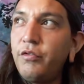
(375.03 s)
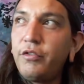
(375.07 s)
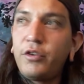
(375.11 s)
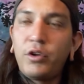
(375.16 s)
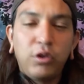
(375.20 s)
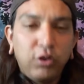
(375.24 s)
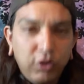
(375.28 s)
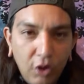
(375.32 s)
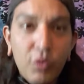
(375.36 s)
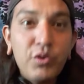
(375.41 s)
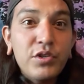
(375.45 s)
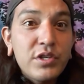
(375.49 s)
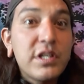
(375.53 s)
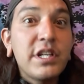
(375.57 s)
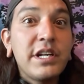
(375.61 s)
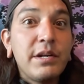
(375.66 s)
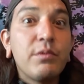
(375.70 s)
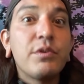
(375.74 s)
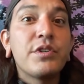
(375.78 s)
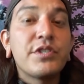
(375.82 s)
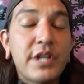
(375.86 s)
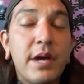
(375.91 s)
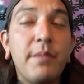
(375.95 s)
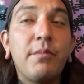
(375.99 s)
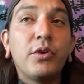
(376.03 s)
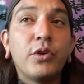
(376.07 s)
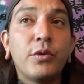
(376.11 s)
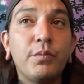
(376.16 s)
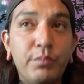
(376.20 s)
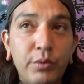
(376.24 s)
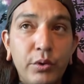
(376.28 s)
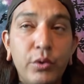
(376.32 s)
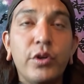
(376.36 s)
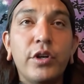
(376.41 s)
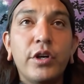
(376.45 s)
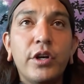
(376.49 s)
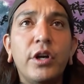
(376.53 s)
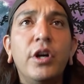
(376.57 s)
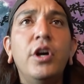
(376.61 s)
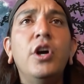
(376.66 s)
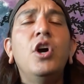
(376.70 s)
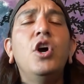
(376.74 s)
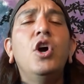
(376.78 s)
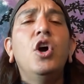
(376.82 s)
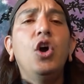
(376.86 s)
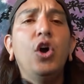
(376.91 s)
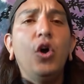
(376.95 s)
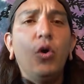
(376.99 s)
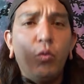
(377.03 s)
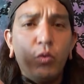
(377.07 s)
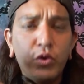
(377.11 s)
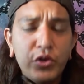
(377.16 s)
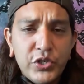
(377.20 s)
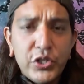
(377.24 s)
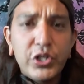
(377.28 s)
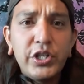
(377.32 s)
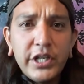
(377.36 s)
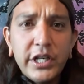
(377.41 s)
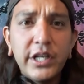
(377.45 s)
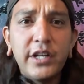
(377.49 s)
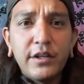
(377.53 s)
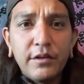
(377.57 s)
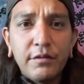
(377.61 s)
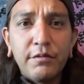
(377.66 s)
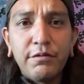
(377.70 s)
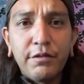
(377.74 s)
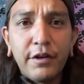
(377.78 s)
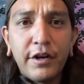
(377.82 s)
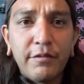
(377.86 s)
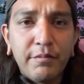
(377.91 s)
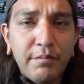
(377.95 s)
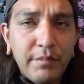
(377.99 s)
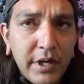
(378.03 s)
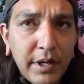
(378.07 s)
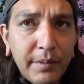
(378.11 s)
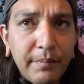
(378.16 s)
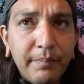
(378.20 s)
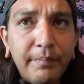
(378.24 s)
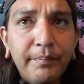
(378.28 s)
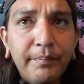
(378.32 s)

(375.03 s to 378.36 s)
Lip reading: closely resembled Buddha was sitting in front of me.